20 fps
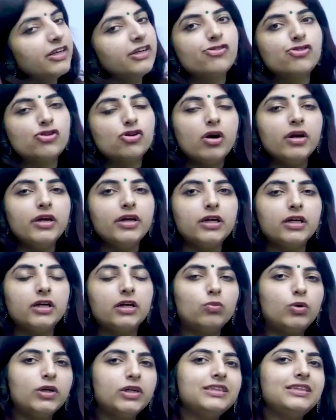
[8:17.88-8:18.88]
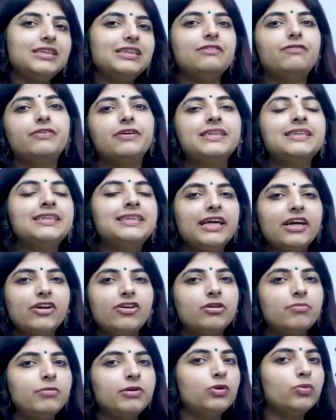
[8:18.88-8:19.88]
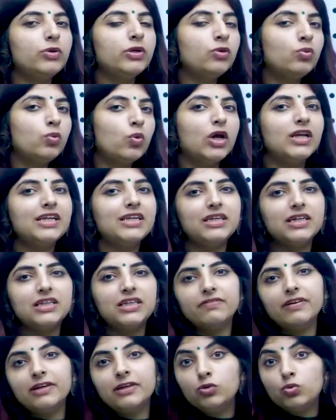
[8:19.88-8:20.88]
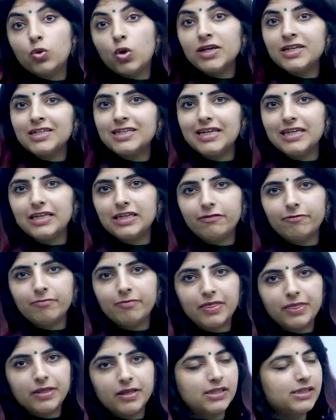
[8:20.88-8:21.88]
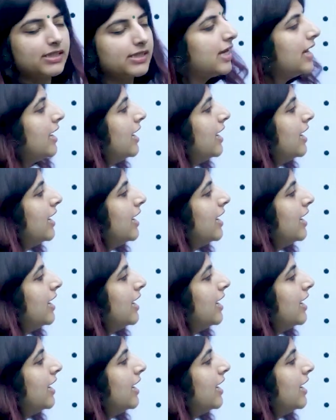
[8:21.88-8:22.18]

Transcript: historical, what is the differentiation between qualitative and quantitative methods,